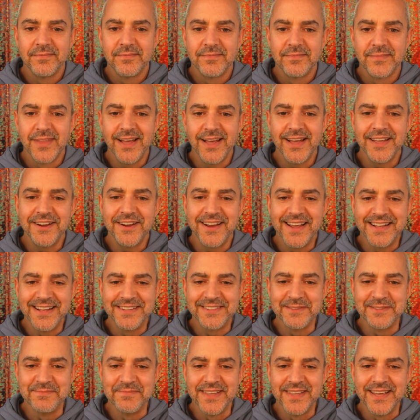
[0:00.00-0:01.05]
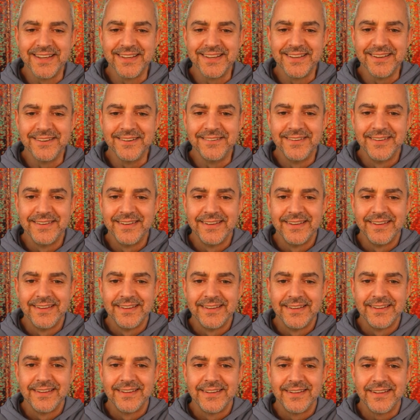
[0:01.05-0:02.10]
handsome. Thank you.
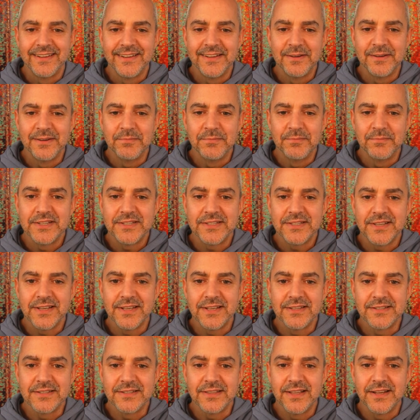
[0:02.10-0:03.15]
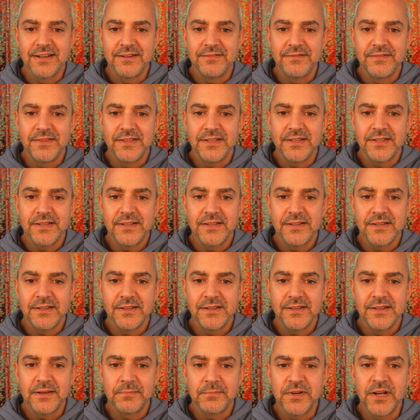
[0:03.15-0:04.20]
Bree says, love
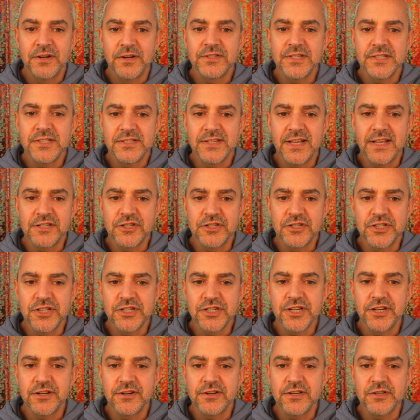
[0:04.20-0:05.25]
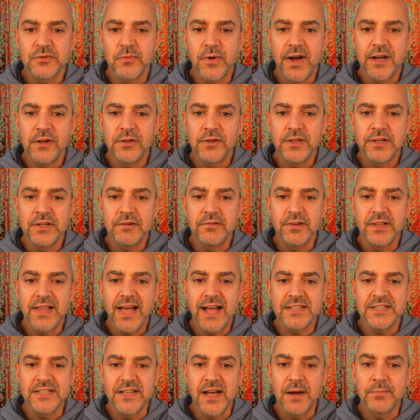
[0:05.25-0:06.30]
the hypnosis sessions. Just curious why I only
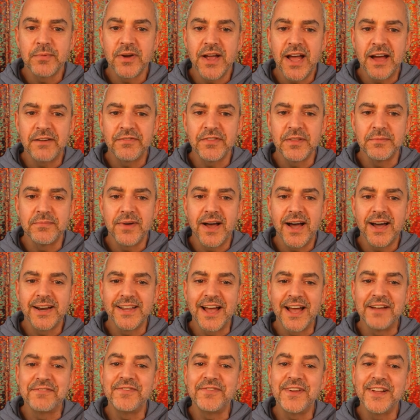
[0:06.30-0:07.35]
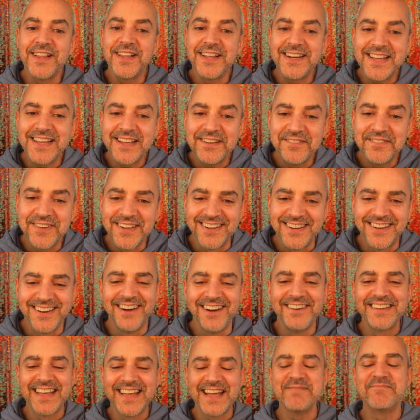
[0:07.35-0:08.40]
relax the upper half of the body. I feel uneven.
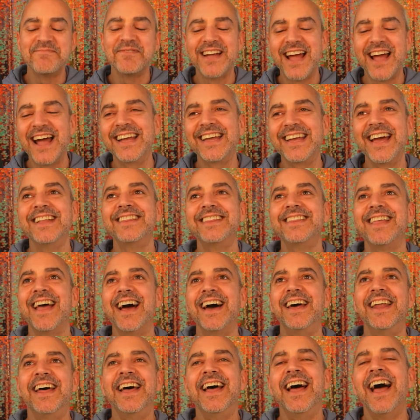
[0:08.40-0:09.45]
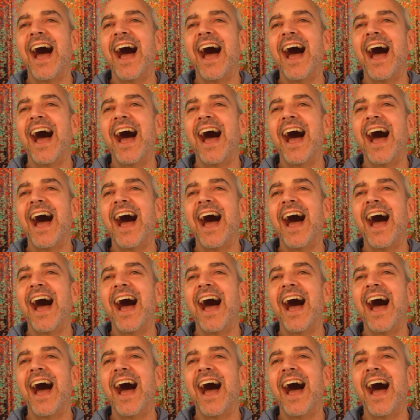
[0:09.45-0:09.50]
Okay, Bree, I get that.